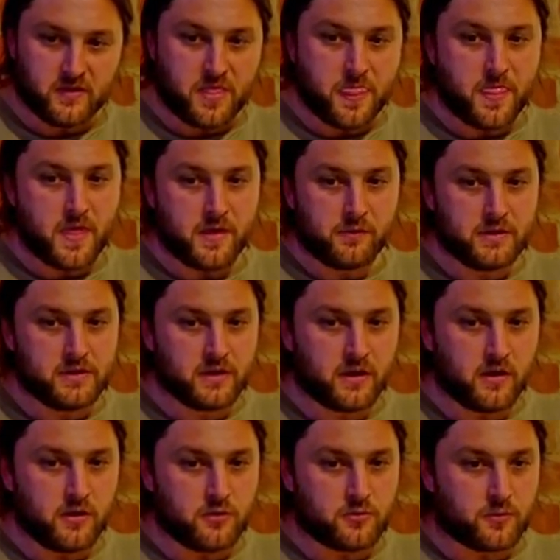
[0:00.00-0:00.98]
there we
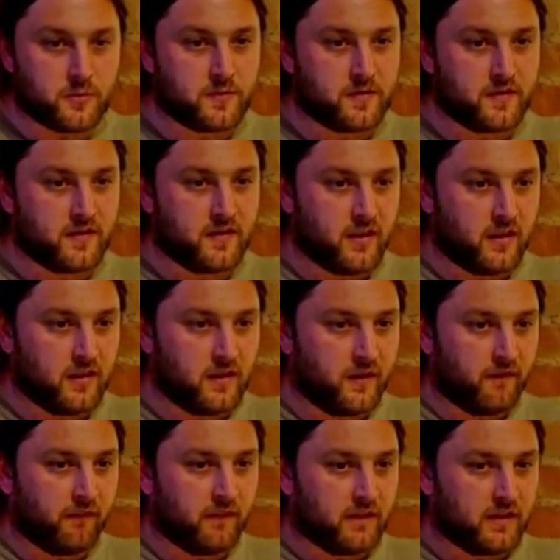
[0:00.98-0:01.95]
go.
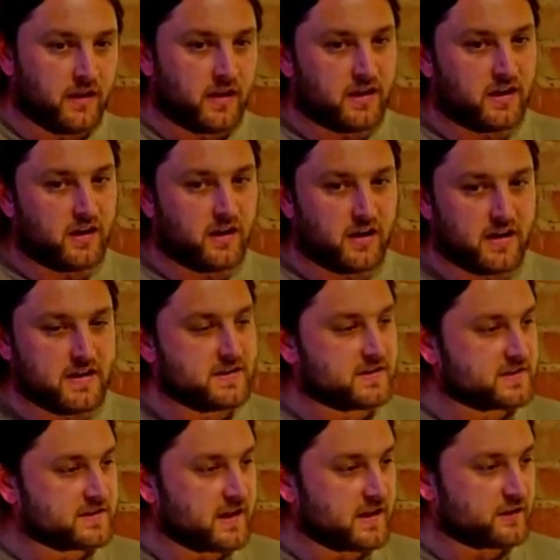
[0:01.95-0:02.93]
A
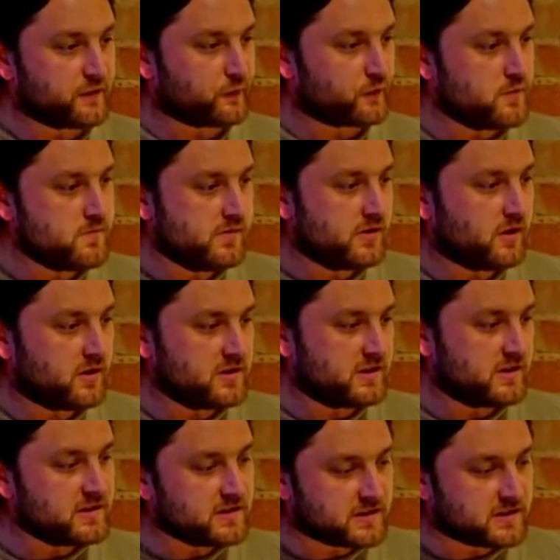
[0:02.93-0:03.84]
set from nineteen